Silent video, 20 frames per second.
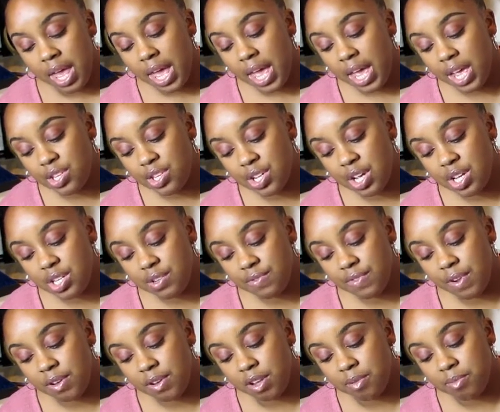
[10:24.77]
And judging
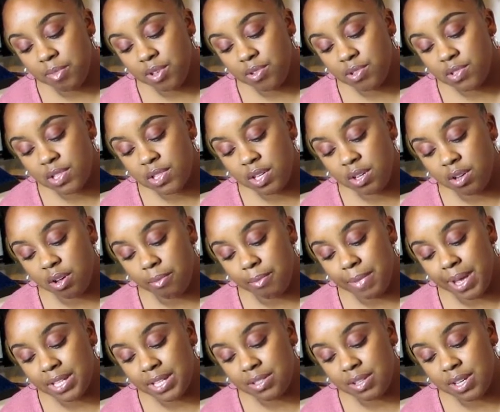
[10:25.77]
from the amused look on
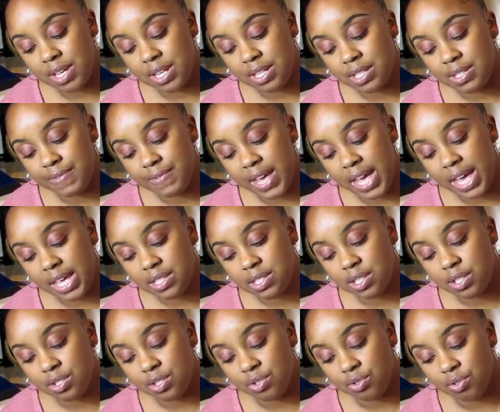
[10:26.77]
Master Henning's face,
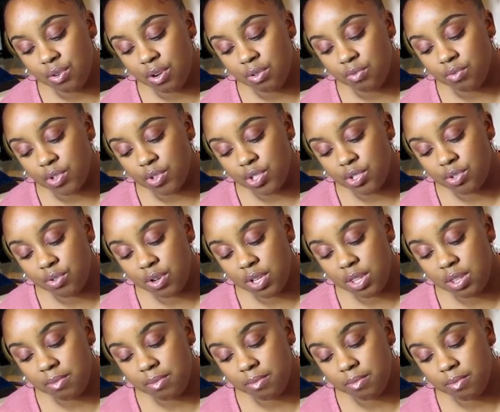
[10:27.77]
Jordan was sure
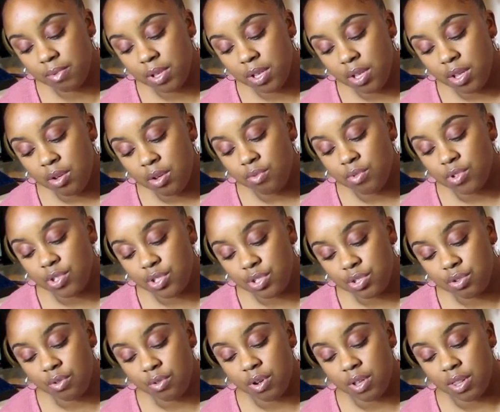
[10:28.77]

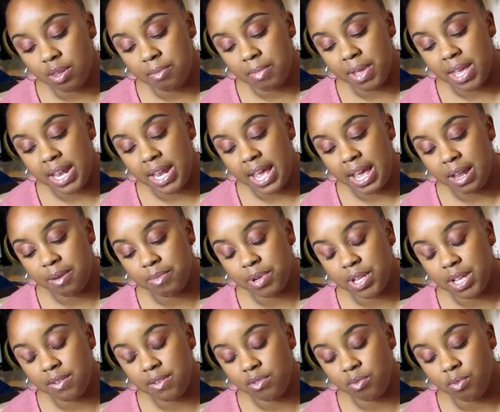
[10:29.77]
the man hadn't
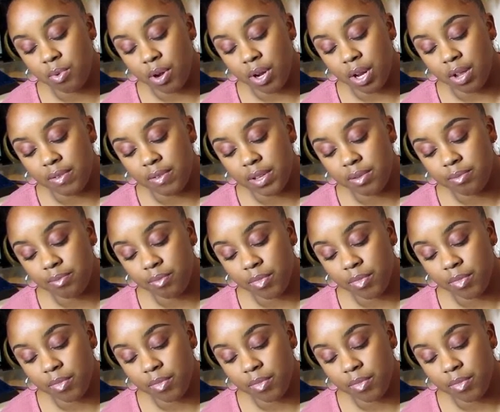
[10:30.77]
believed a word of it.